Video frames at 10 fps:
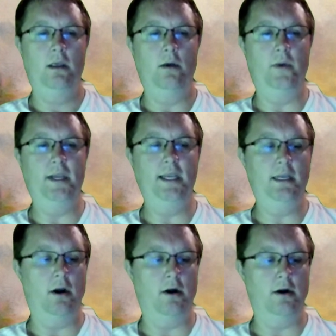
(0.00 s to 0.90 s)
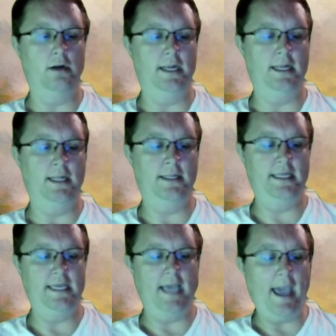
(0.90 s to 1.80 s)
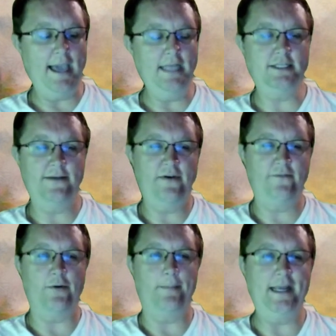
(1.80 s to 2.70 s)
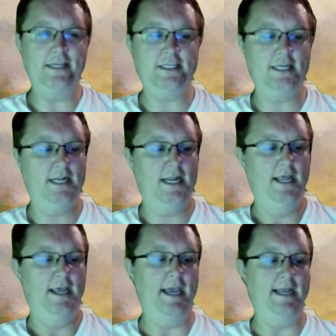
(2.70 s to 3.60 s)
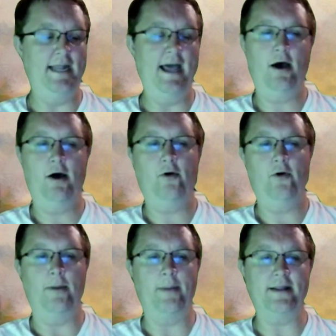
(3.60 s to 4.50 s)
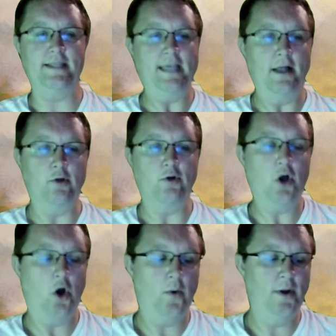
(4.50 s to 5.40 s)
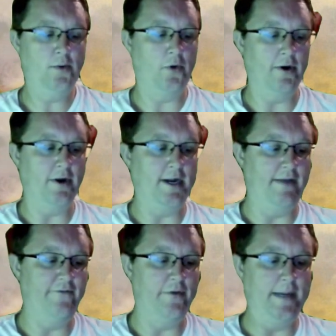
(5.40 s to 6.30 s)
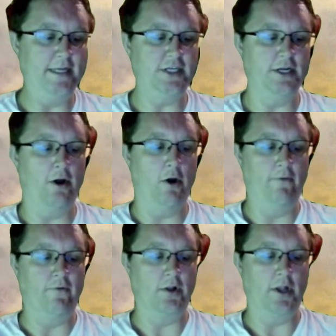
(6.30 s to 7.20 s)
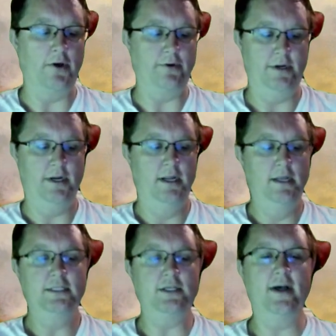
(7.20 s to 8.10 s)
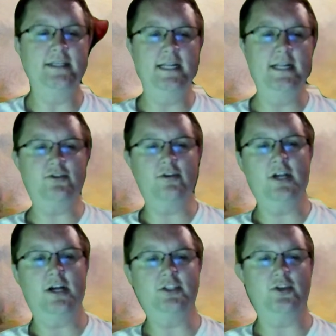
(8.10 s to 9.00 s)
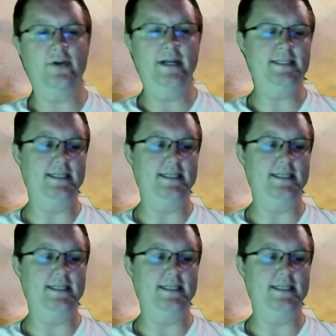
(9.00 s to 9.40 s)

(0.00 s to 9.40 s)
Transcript: We are in the age of information, and now about the Elu Cohen, we're in information overload. So, as an introductory to